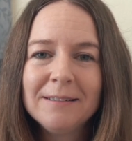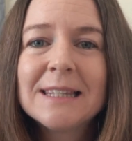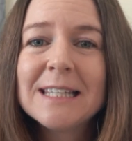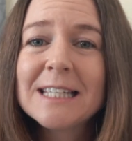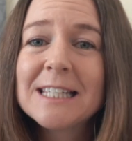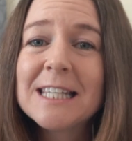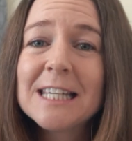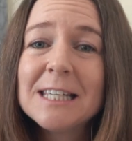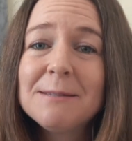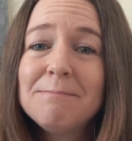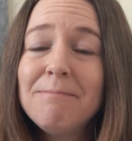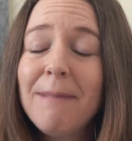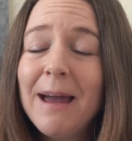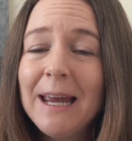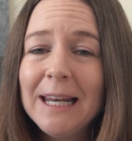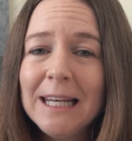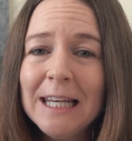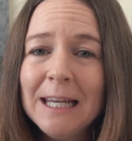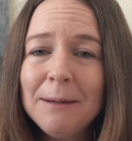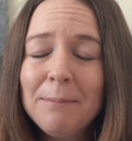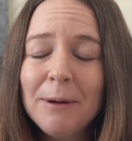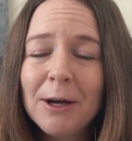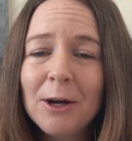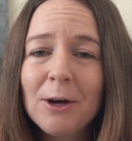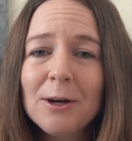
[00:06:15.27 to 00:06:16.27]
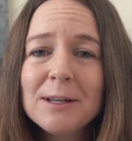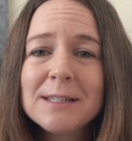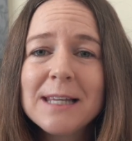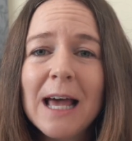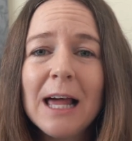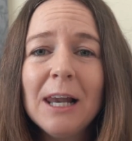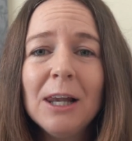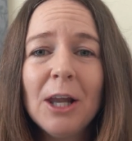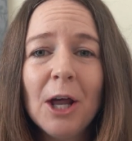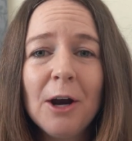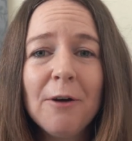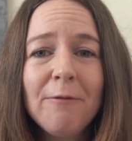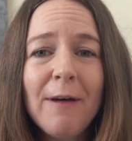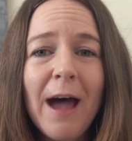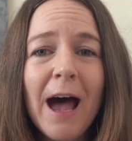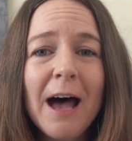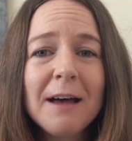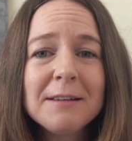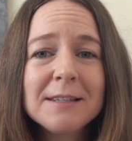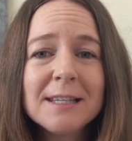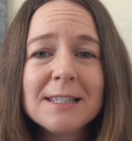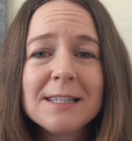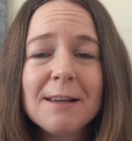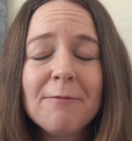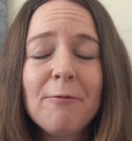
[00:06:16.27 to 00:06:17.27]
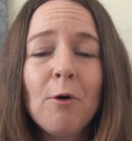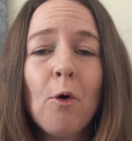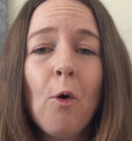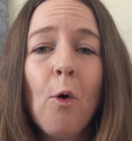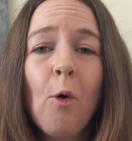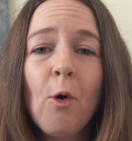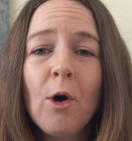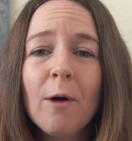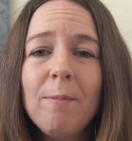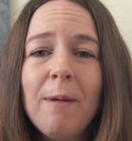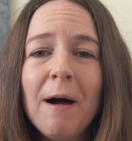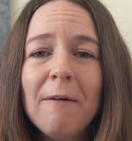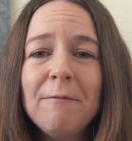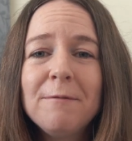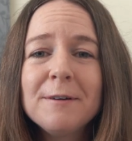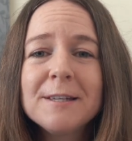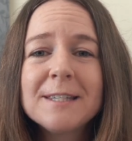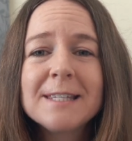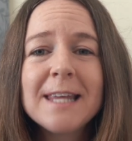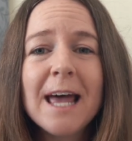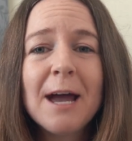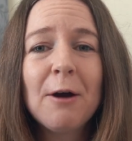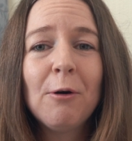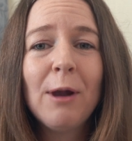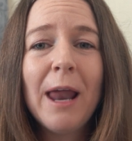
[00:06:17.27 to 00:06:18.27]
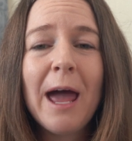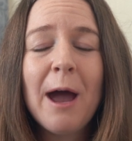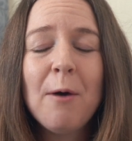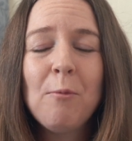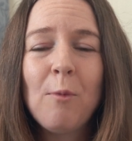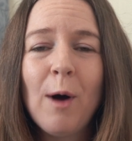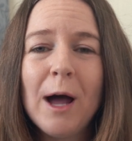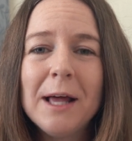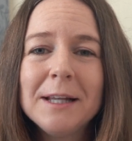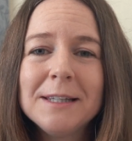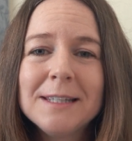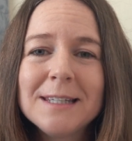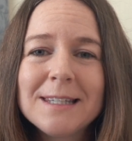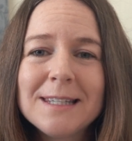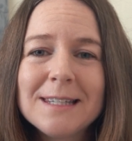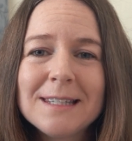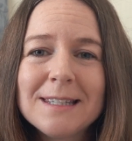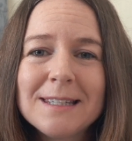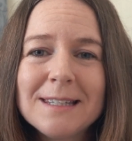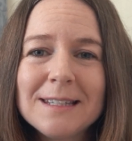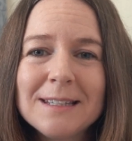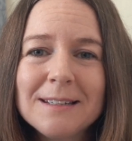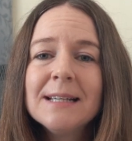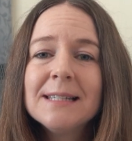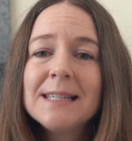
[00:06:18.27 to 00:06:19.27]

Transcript: This is mainly because a lot of houses have all come up for sale at once.